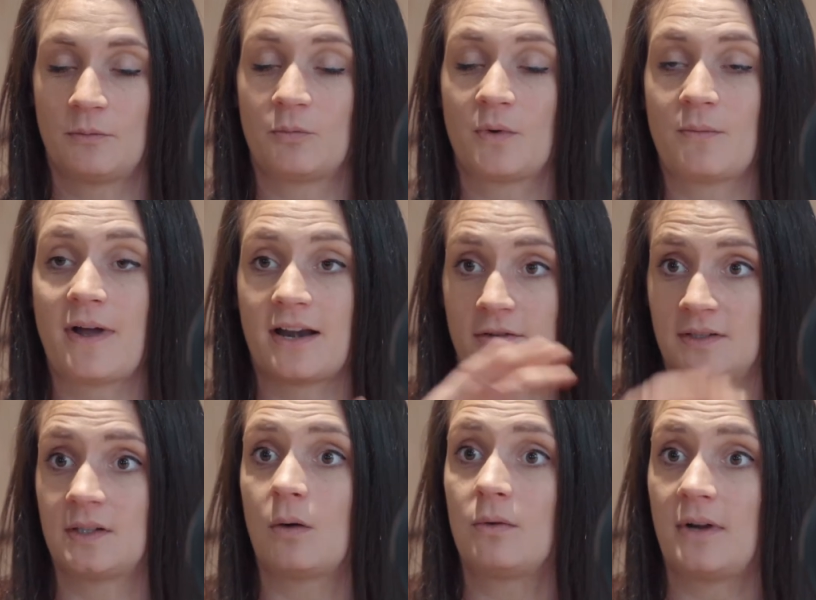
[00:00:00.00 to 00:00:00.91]
We went
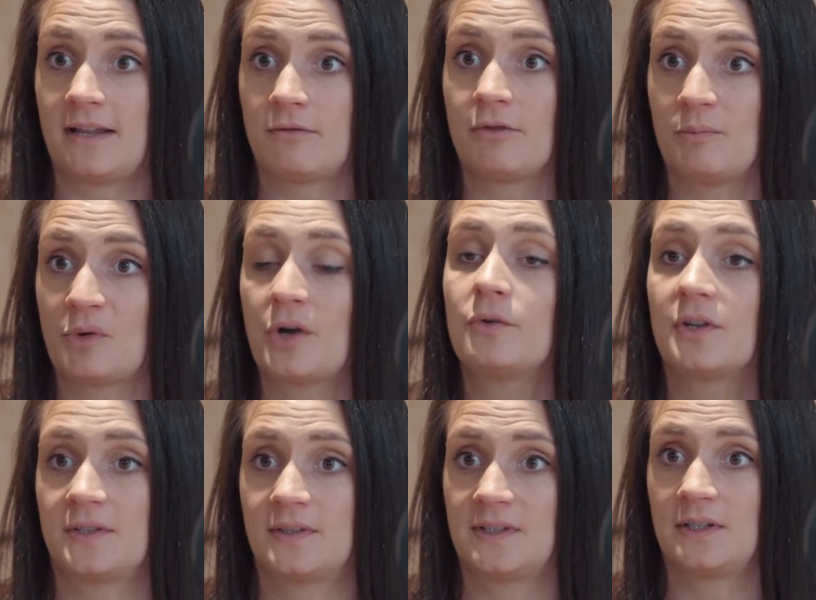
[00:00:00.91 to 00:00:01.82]
solely through
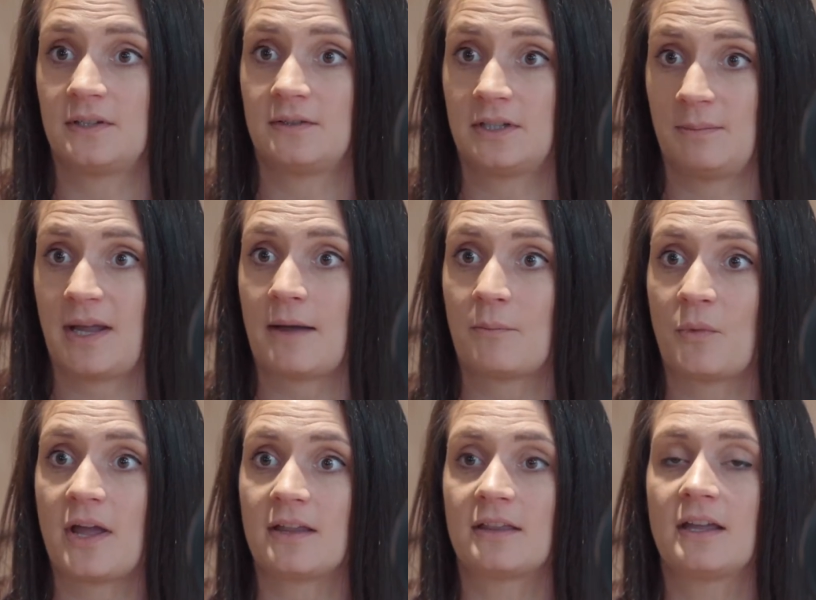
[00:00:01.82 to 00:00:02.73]
brokers to begin
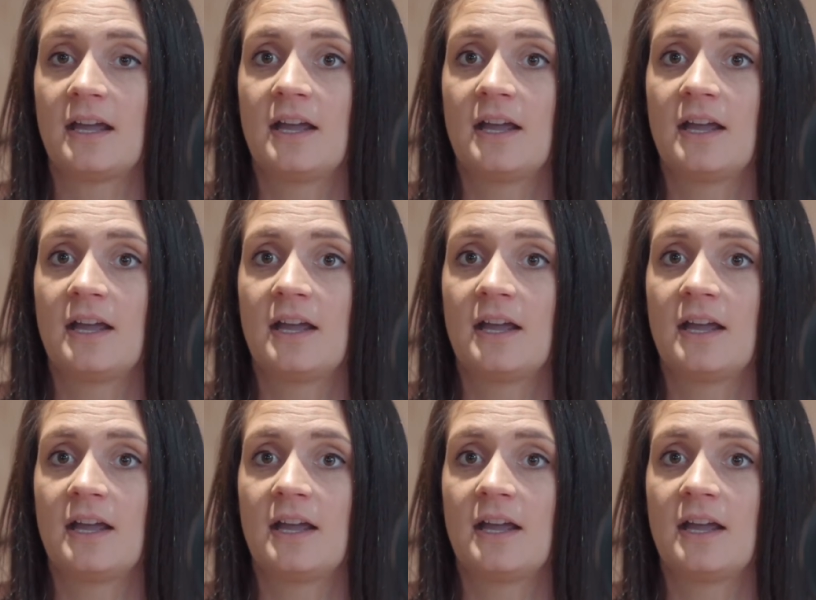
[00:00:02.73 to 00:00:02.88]
with,